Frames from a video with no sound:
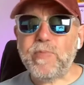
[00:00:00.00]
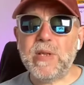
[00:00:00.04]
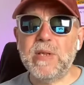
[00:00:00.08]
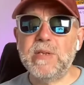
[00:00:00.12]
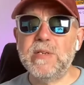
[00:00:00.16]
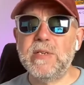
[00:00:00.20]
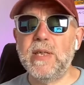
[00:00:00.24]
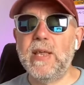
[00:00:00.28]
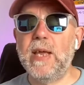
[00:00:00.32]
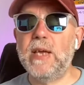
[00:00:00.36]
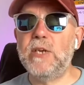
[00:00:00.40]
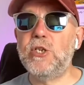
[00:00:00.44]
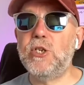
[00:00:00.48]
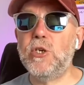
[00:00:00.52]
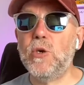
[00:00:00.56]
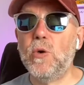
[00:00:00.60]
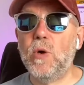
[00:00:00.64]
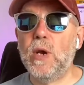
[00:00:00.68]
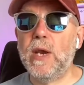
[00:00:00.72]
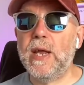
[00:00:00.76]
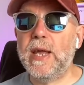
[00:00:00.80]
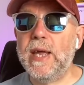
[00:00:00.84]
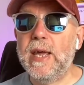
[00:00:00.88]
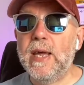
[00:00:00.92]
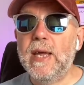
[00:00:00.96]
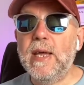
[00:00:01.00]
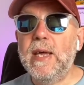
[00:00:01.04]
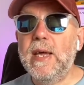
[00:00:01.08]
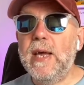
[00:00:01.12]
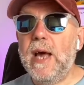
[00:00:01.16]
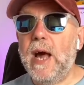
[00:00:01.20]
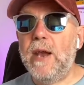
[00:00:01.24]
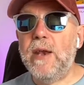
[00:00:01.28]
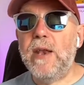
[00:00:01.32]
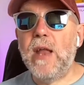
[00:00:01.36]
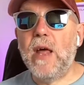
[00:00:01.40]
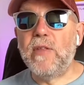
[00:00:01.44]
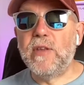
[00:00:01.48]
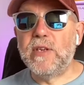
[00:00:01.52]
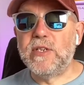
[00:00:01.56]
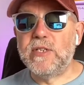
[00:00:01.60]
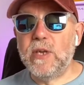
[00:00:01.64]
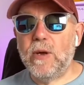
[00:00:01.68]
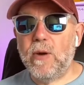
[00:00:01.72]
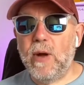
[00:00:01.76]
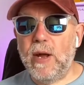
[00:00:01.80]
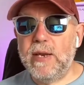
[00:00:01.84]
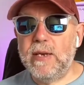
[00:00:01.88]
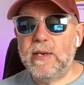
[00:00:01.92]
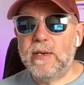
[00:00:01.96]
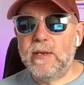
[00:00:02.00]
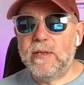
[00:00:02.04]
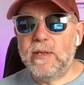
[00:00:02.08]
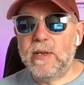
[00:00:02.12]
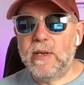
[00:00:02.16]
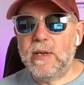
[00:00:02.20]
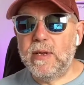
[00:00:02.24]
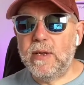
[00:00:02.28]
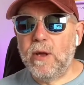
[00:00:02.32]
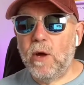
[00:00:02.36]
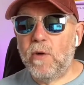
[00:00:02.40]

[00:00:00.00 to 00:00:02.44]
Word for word: So that's surely another sign that,